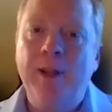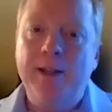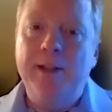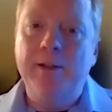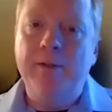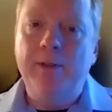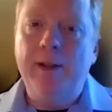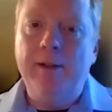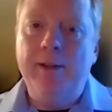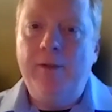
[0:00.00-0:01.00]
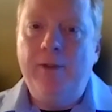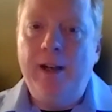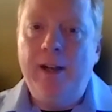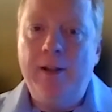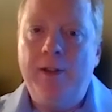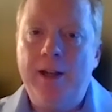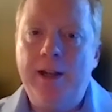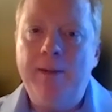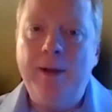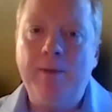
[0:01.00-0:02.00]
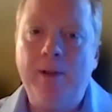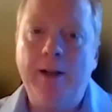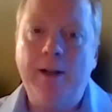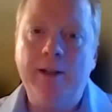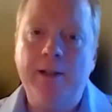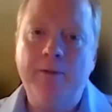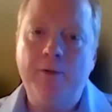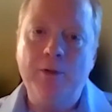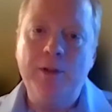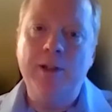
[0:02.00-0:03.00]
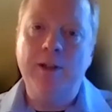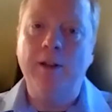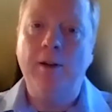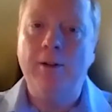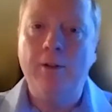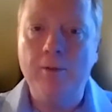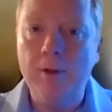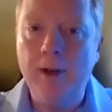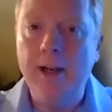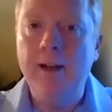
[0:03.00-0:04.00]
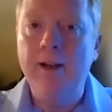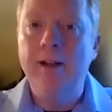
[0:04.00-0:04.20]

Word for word: So they, they find out that they need people like us, unfortunately, the hard way.